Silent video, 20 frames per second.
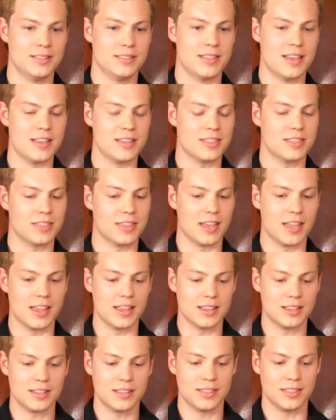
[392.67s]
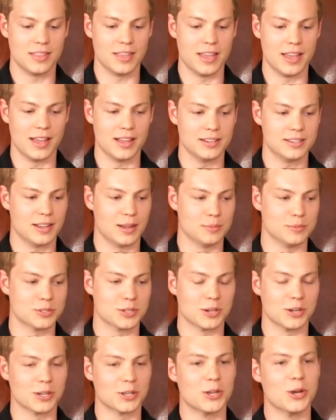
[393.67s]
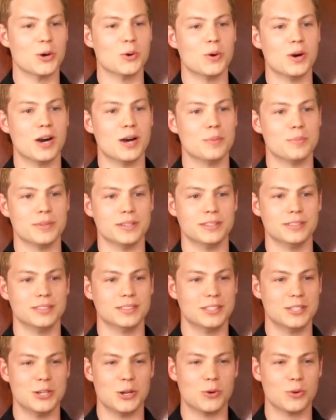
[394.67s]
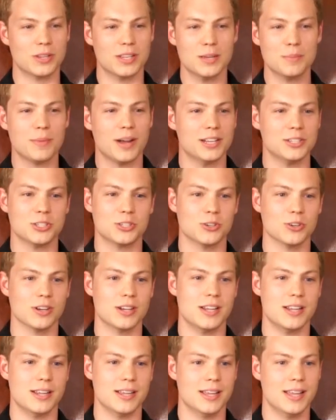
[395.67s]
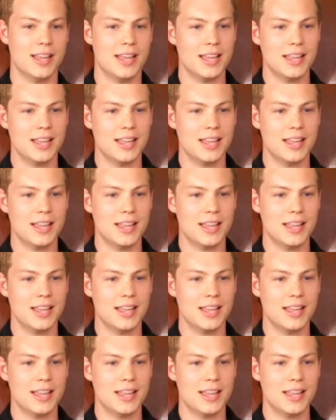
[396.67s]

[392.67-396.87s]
They think that I'm just going to go up and you know get my degree,